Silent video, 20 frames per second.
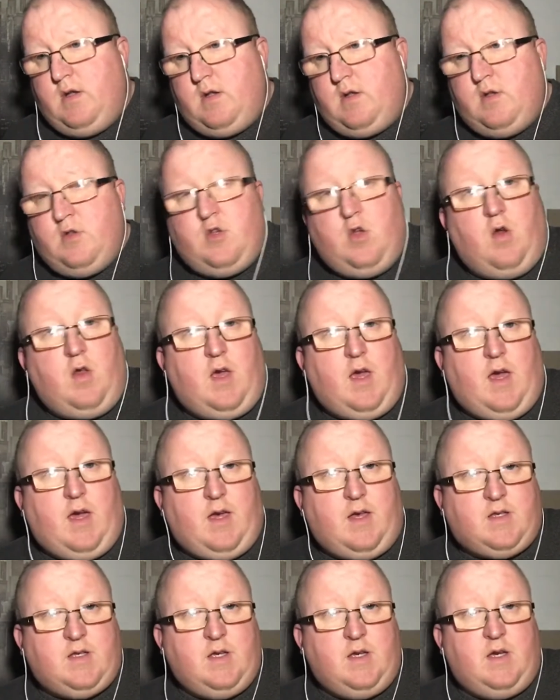There's only
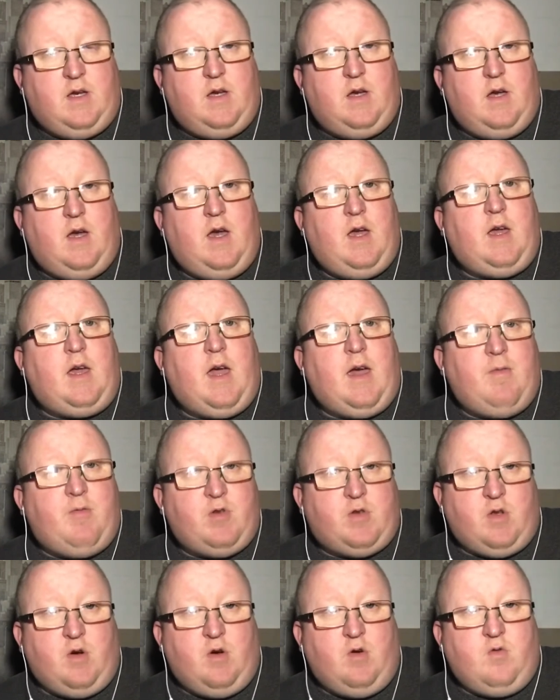eight
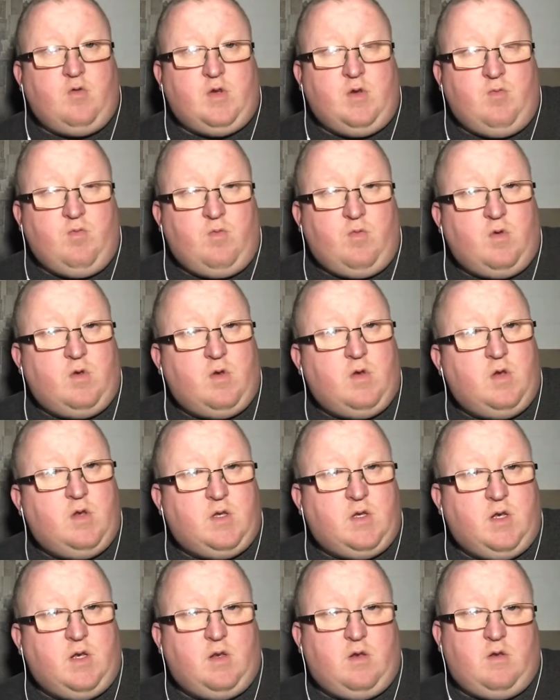episodes in the
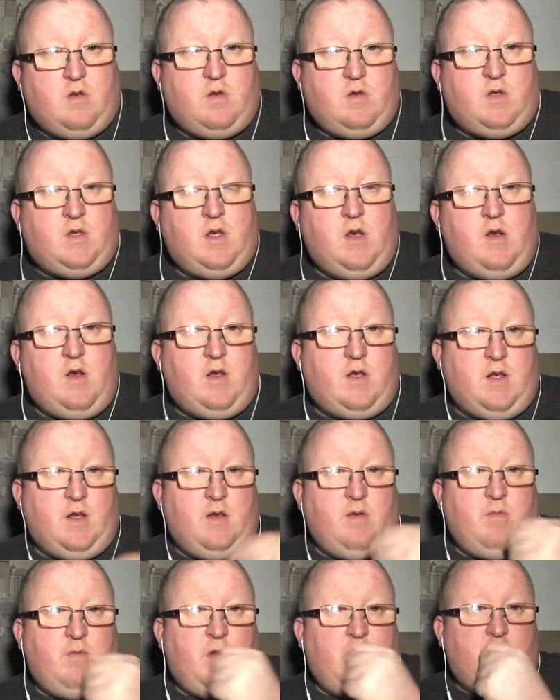series at
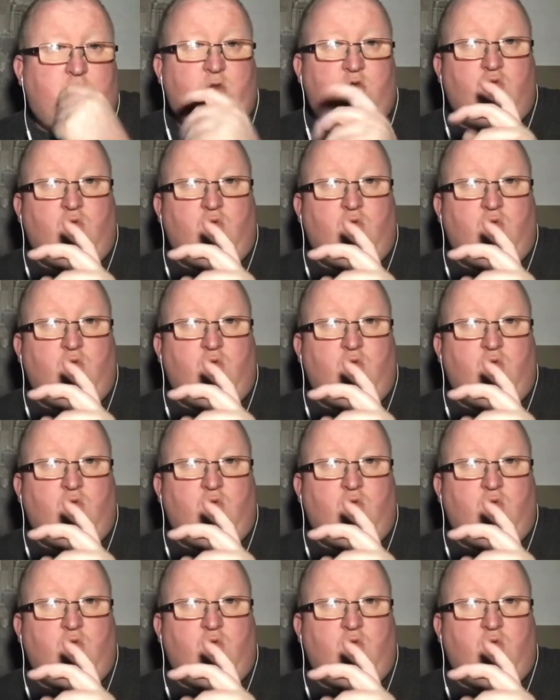the minute. There's